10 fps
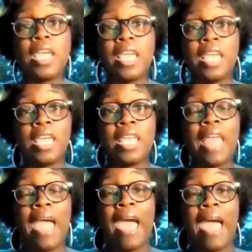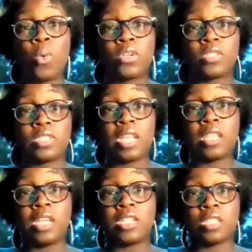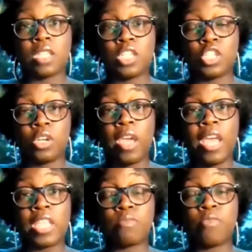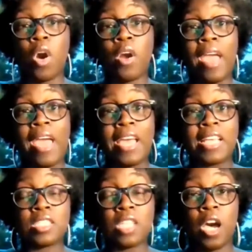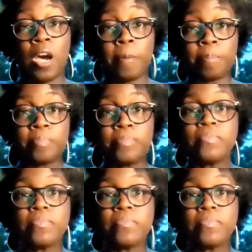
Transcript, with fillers: in our state legislature as far as um,